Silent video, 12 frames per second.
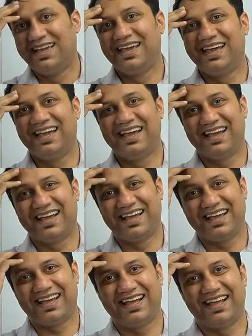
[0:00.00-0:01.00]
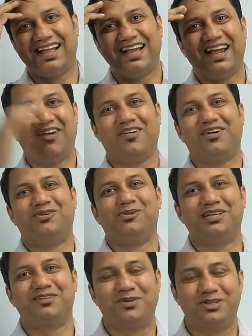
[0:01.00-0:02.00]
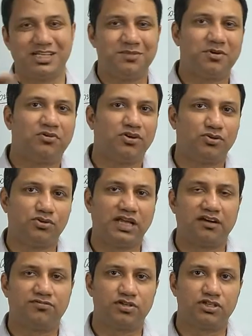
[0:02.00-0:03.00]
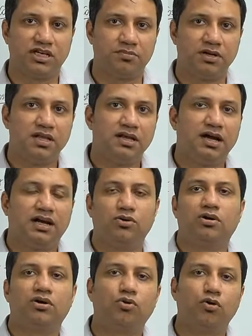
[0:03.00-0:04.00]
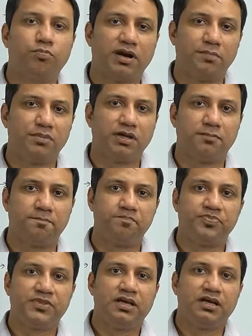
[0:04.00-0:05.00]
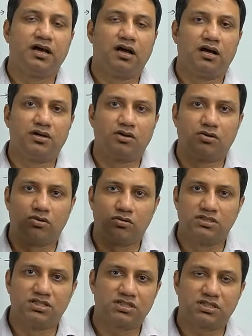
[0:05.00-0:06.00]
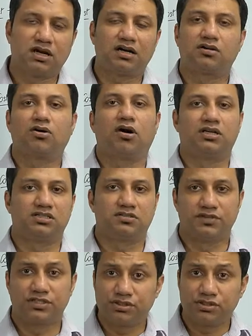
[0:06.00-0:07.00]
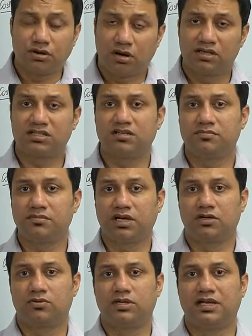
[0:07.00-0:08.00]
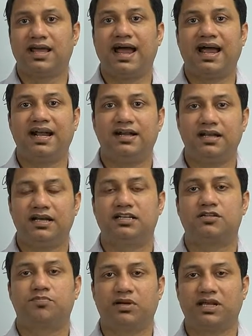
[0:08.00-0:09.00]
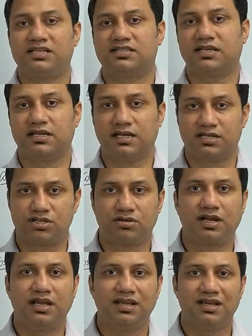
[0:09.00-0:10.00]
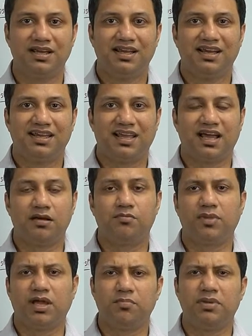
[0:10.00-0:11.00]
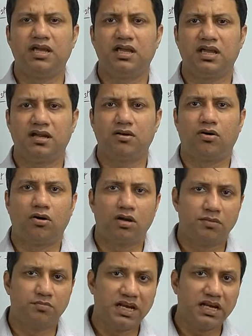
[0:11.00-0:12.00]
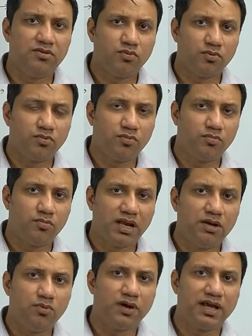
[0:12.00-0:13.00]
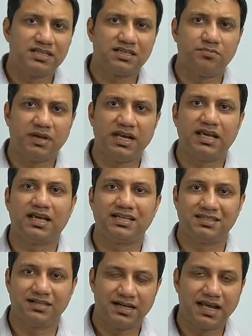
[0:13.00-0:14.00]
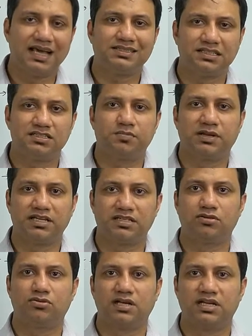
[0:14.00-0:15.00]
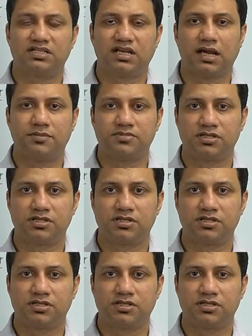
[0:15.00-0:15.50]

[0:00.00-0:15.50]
I want to do this for cheap, I want to do that for cheap, I don't want to go premium, just cut costs, which is awesome. It had its place in history. Yeah, maybe in many ways and many cases it has its place in today's times,